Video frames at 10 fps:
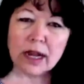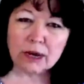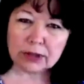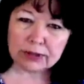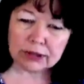
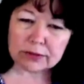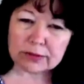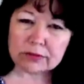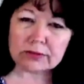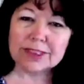However,
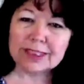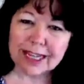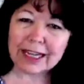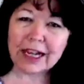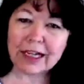
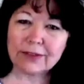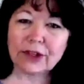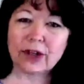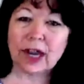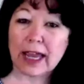stay out
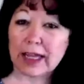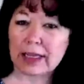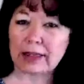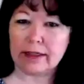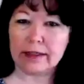of your
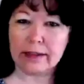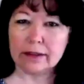head